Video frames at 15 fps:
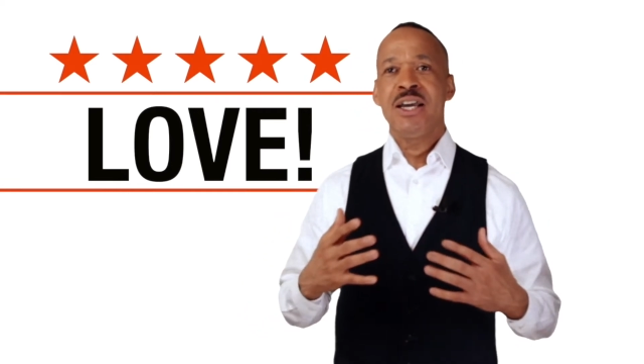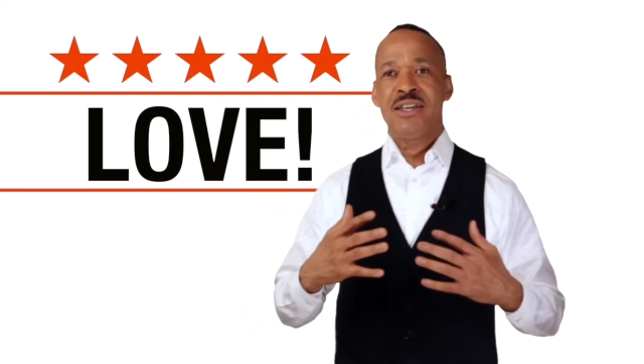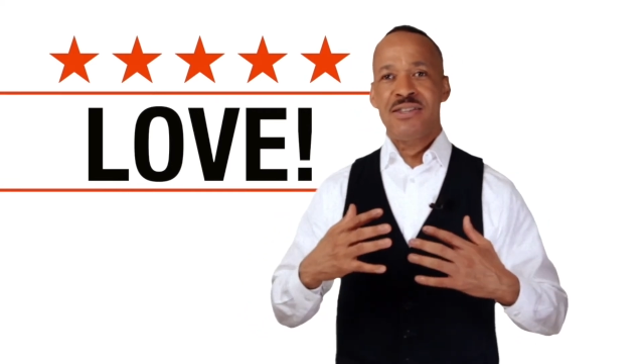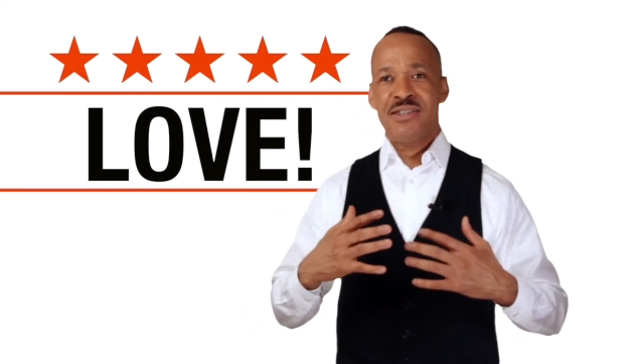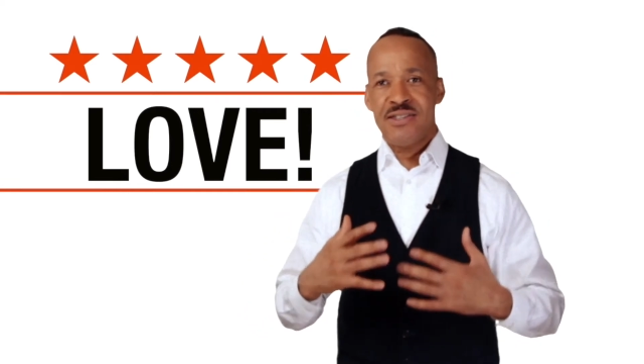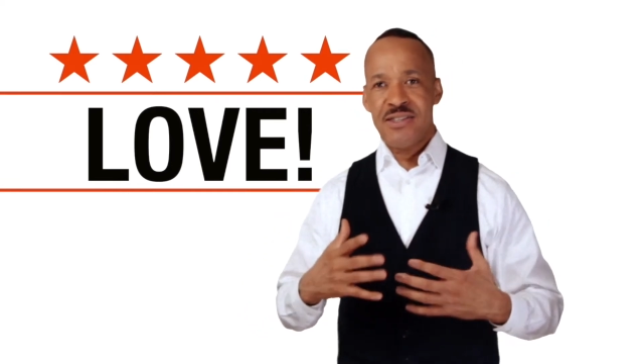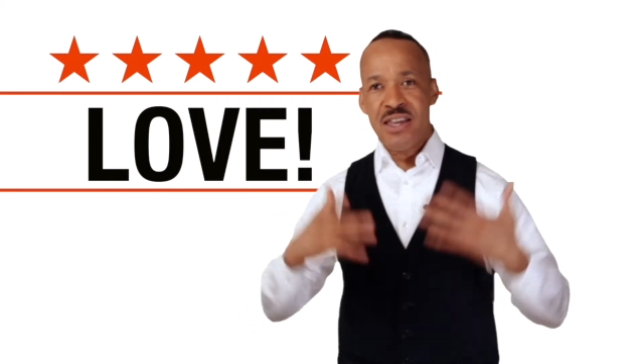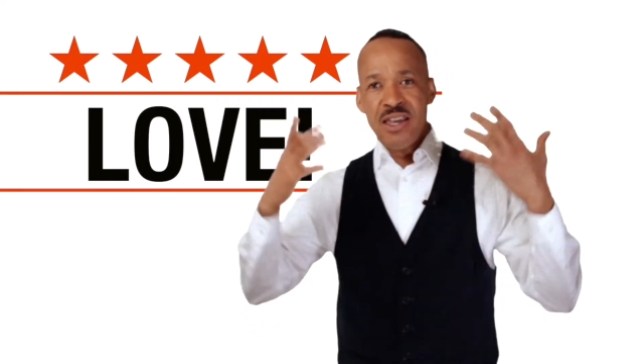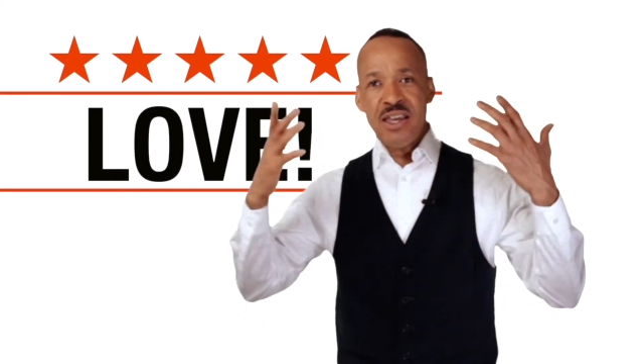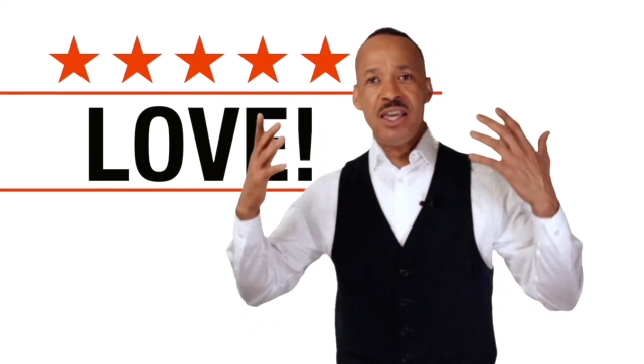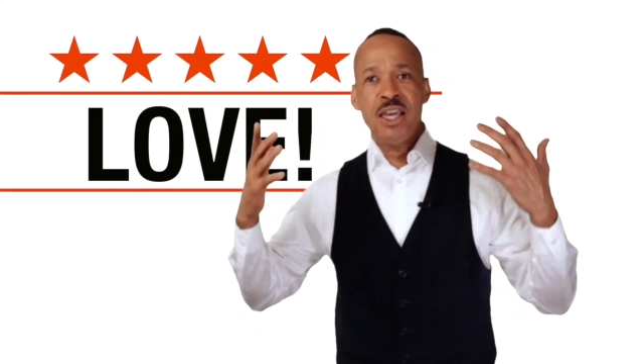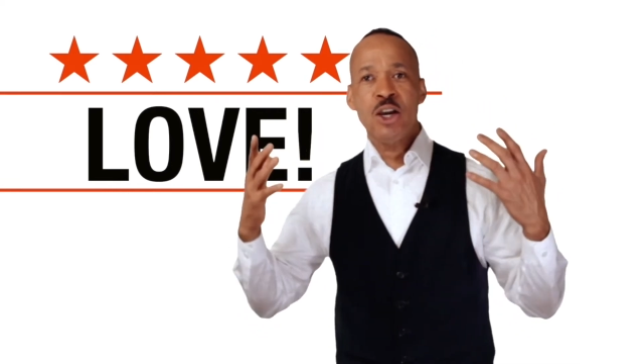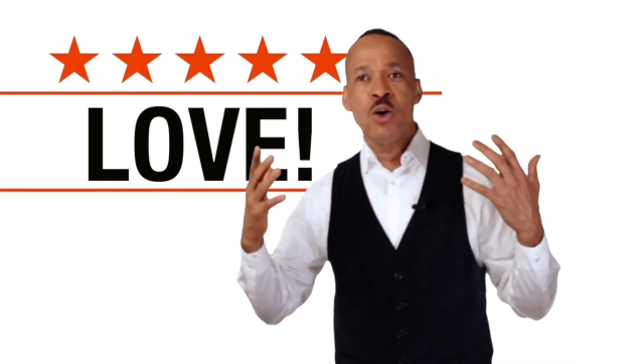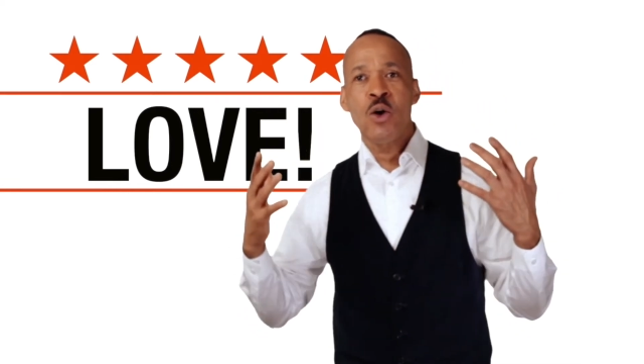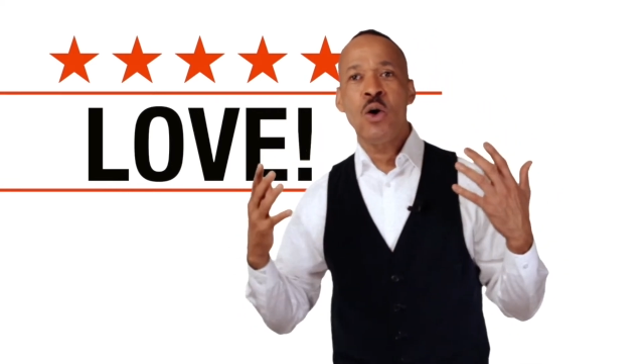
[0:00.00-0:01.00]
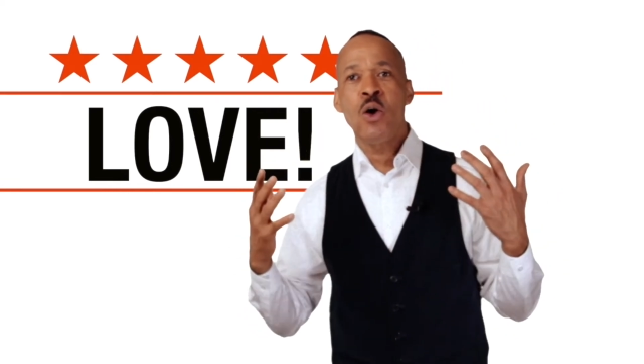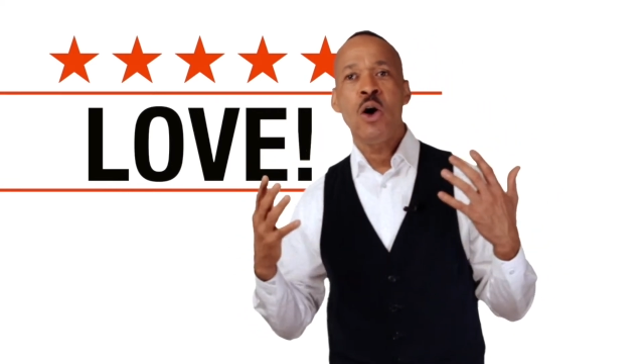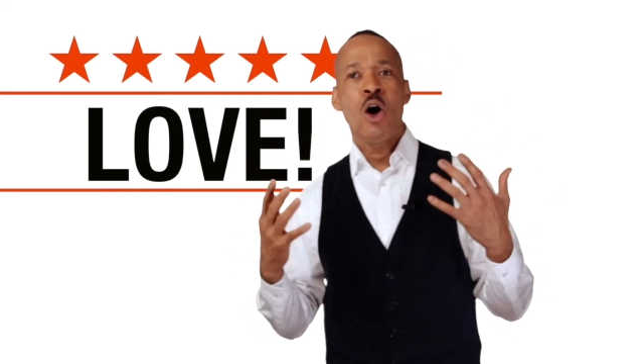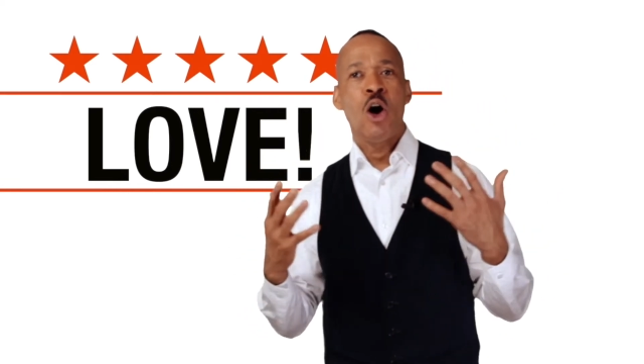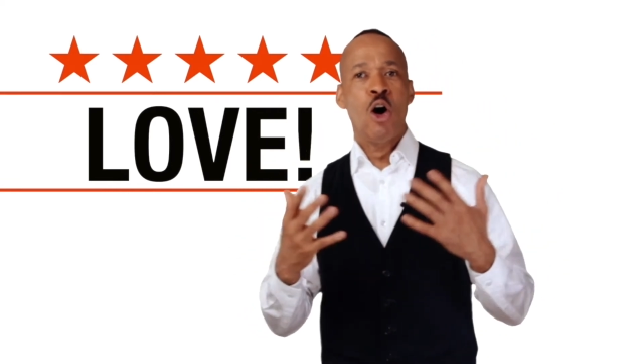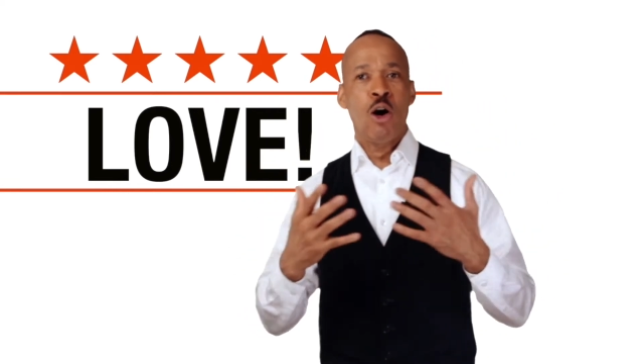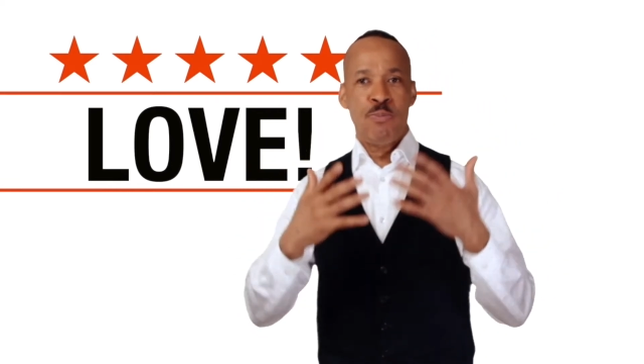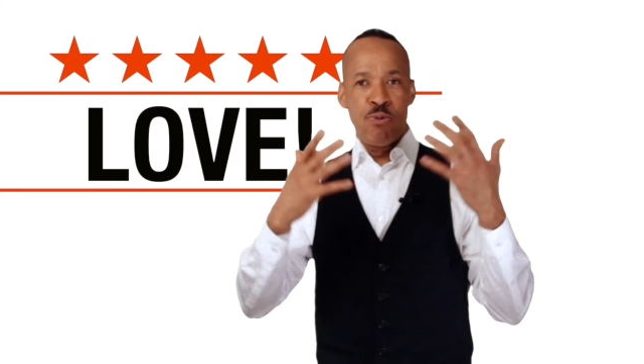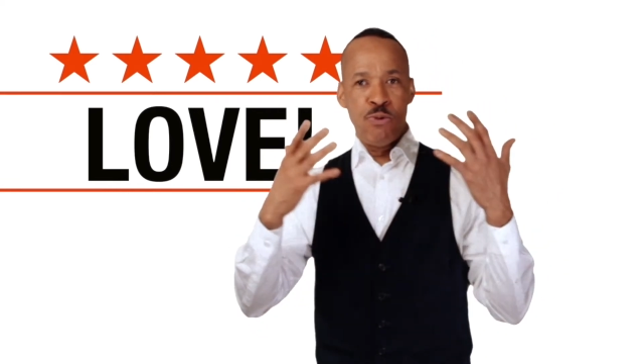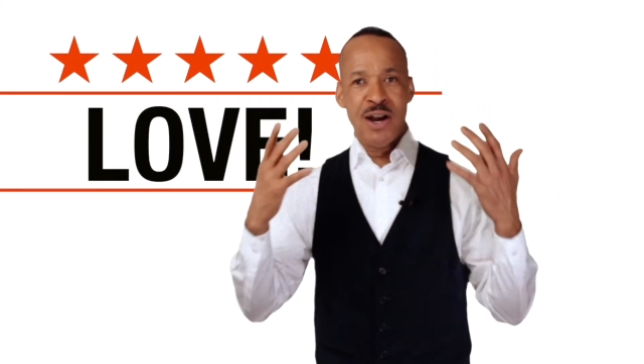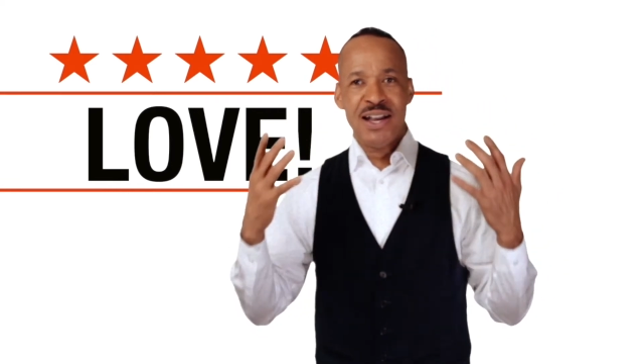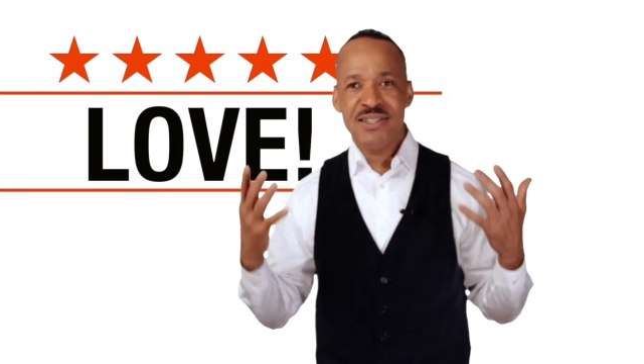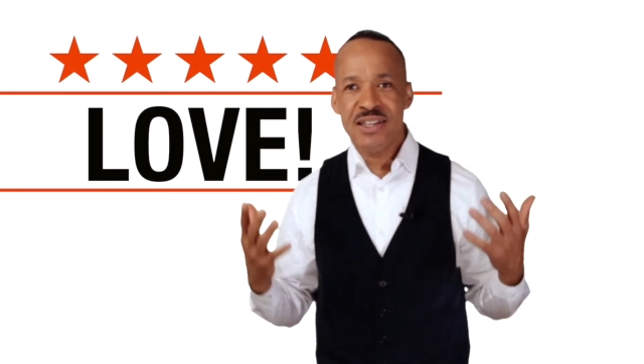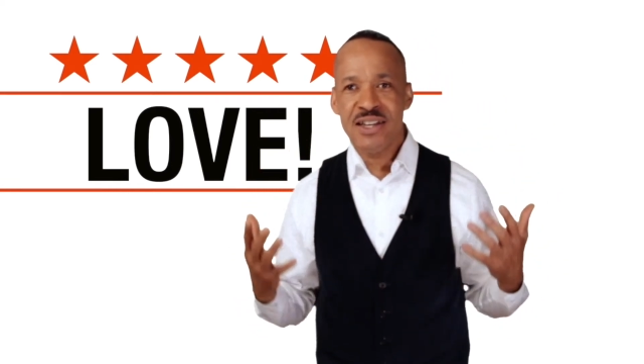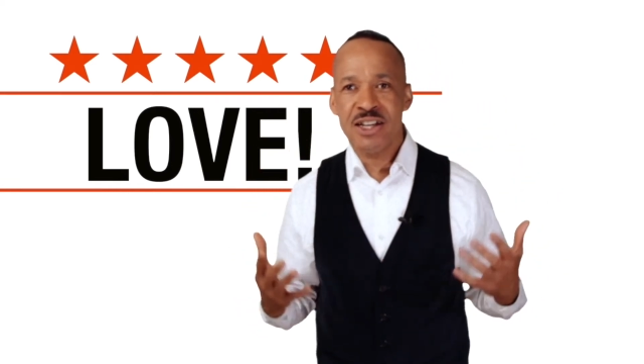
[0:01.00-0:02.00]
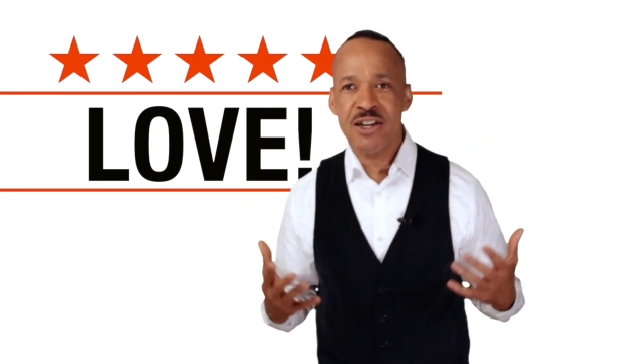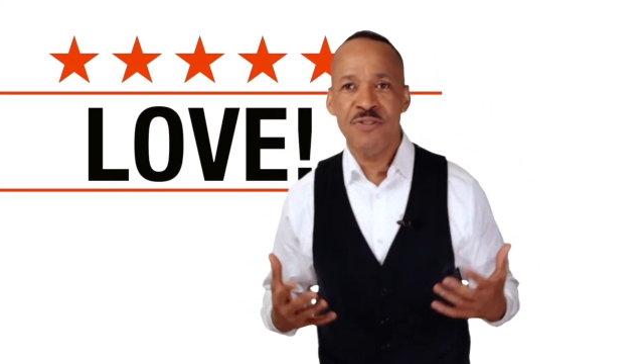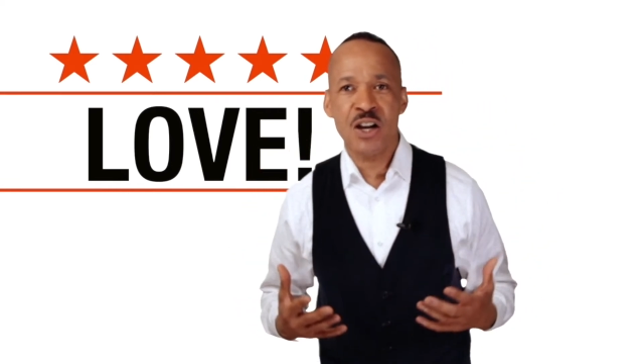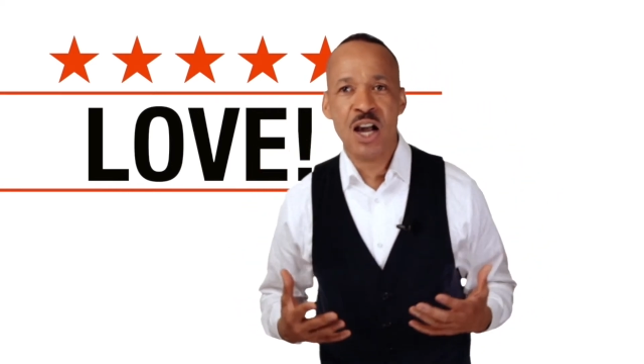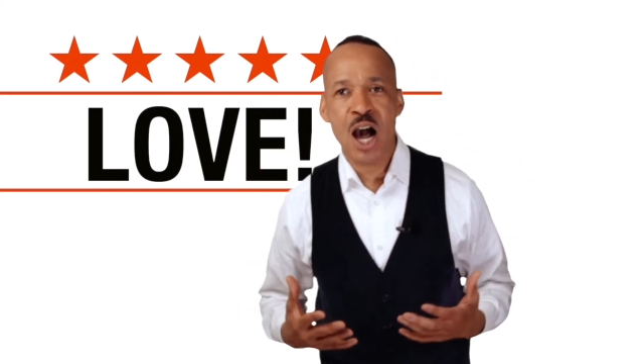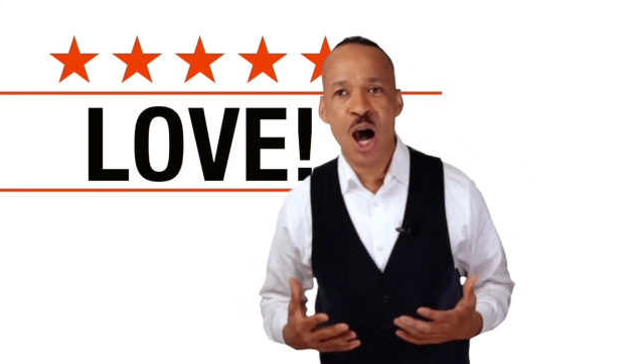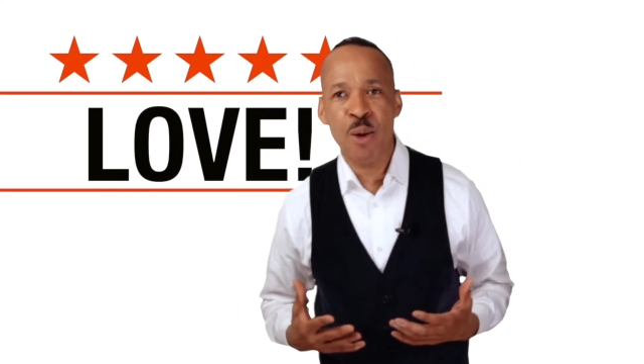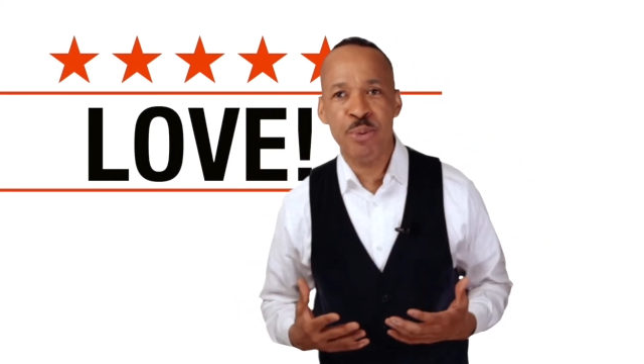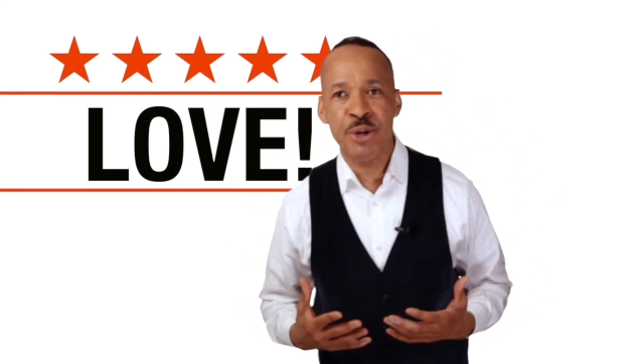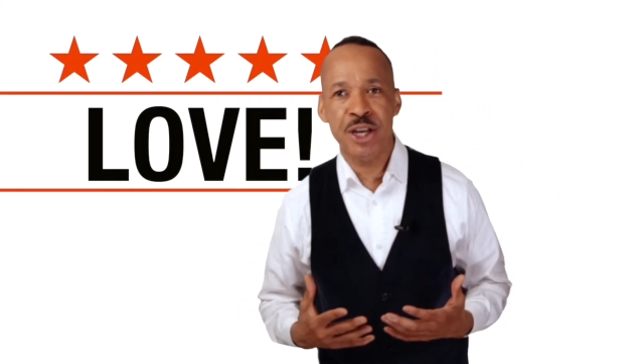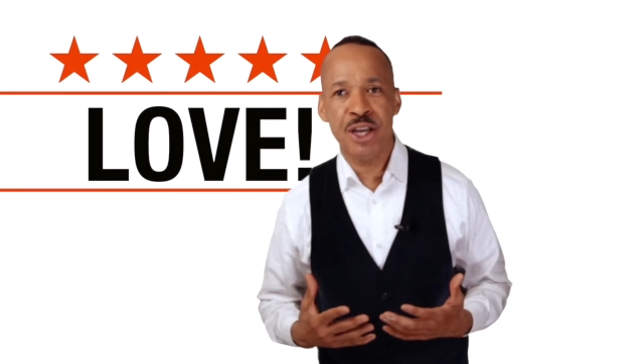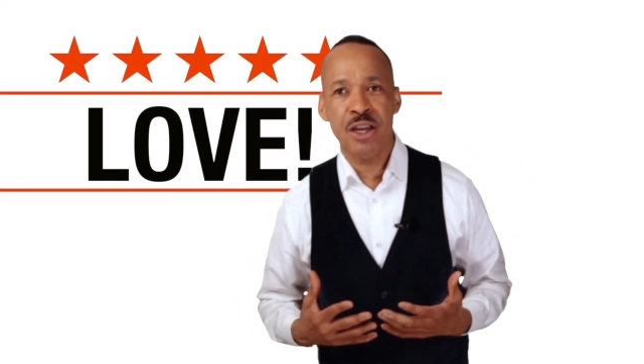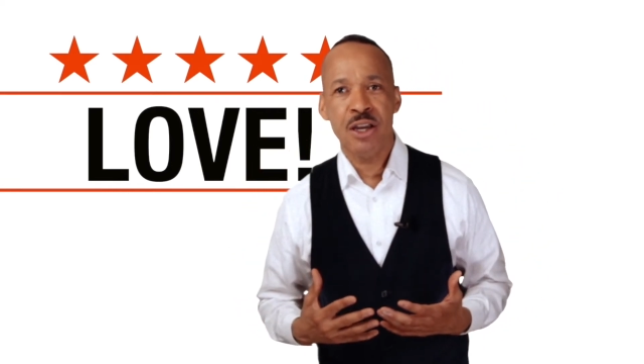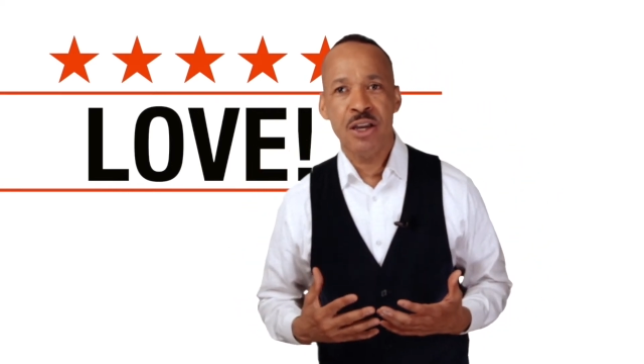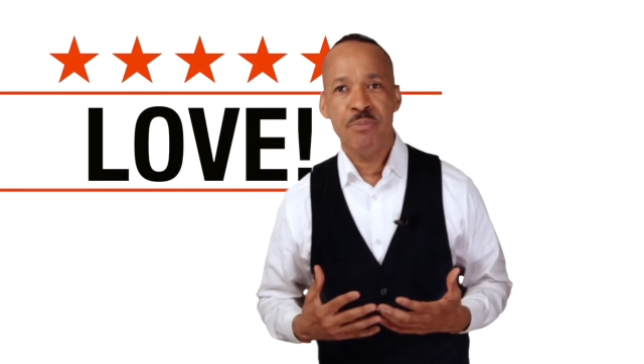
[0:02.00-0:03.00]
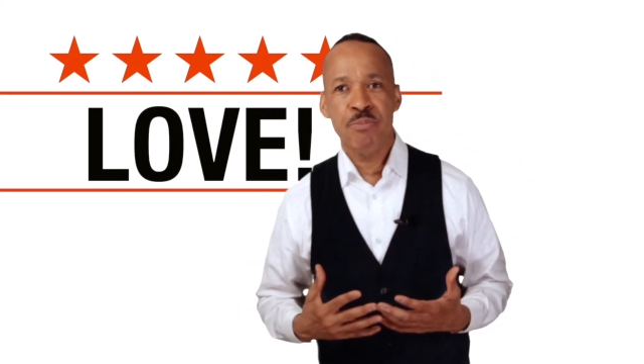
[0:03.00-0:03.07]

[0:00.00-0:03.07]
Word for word: CEO, or president of a company.